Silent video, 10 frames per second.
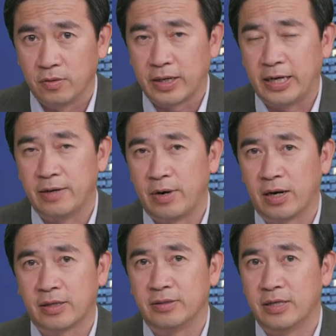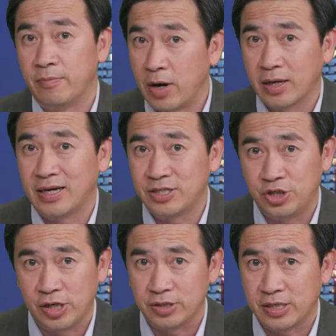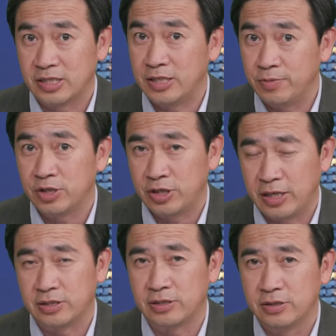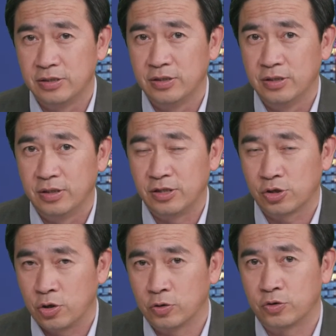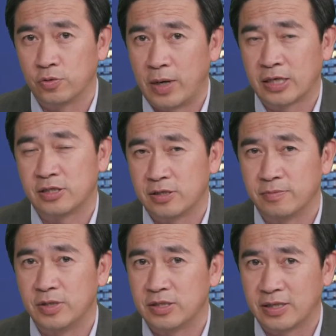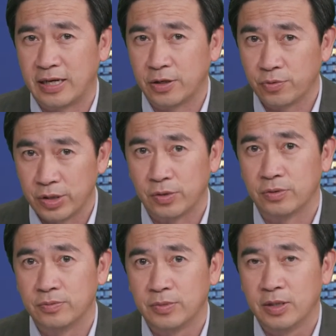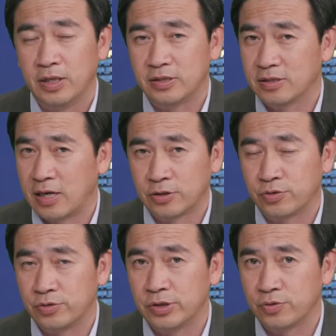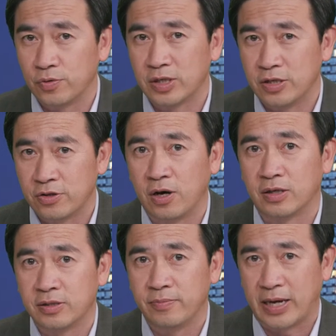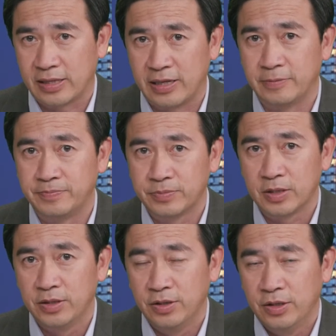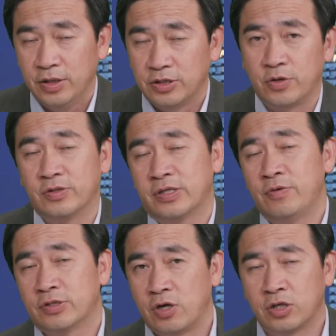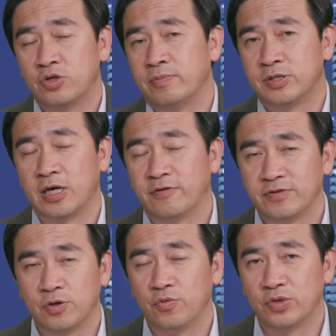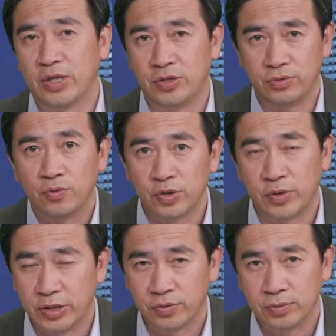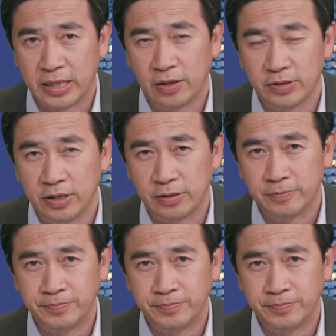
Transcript: Okay, America has changed, has deeply changed. This cultural Marxism is getting real. It's contrary to what he thought back then. So he was talking to himself. So what do I do? What do I do now here?